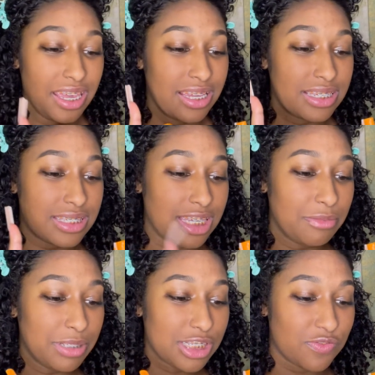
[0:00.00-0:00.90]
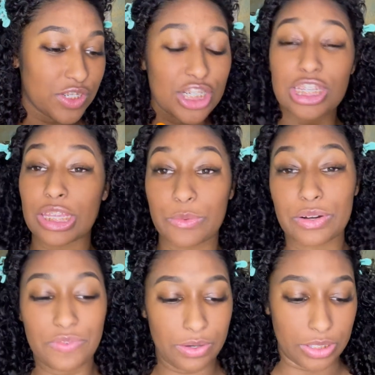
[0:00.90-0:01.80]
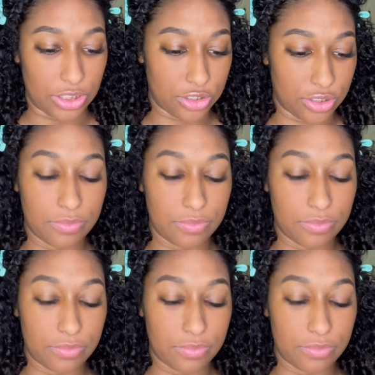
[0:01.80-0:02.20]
Seamless Finish Liquid Foundation.